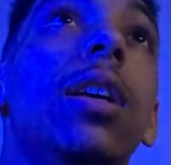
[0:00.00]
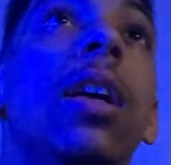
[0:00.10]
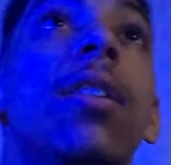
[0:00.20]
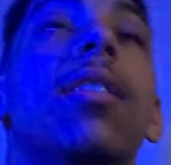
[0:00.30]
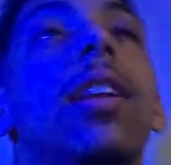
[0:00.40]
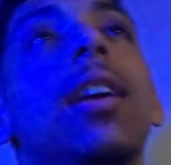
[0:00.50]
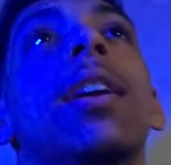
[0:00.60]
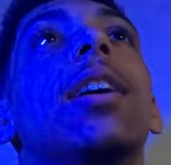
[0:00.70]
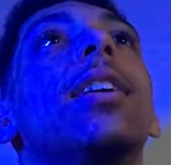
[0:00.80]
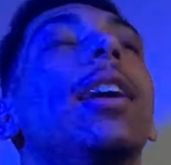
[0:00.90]
This
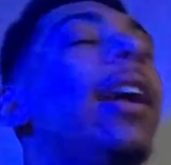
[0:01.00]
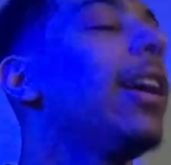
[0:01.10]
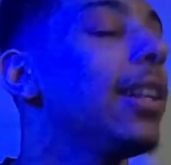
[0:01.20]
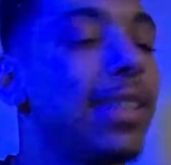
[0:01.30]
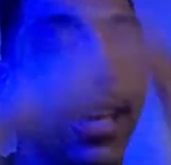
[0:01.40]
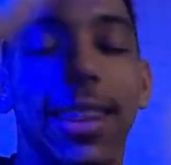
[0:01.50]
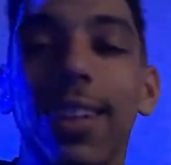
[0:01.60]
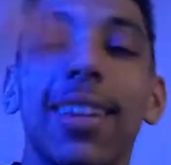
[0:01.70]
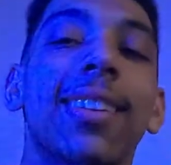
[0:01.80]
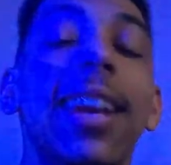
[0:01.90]

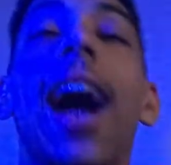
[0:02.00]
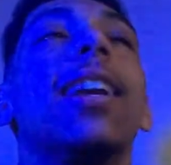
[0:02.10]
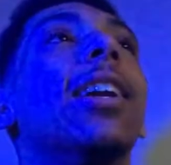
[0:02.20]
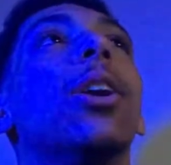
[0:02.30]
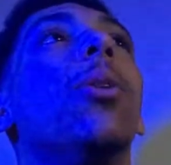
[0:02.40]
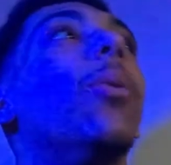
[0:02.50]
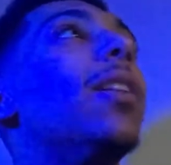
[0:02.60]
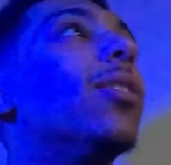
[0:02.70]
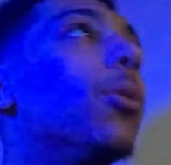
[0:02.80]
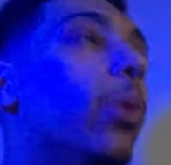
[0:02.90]
is not gonna go away
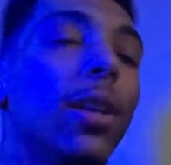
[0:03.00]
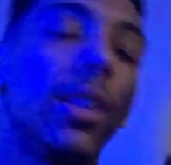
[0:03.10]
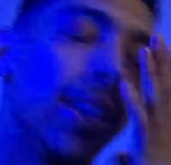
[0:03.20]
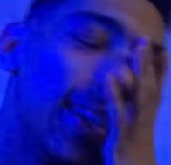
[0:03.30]
so quickly.